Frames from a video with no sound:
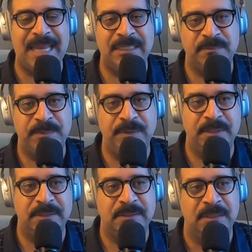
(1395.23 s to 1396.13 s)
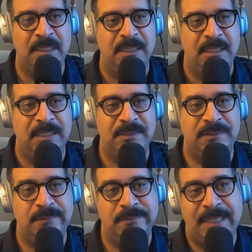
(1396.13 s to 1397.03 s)
that experience.
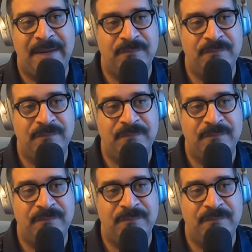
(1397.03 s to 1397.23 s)
And so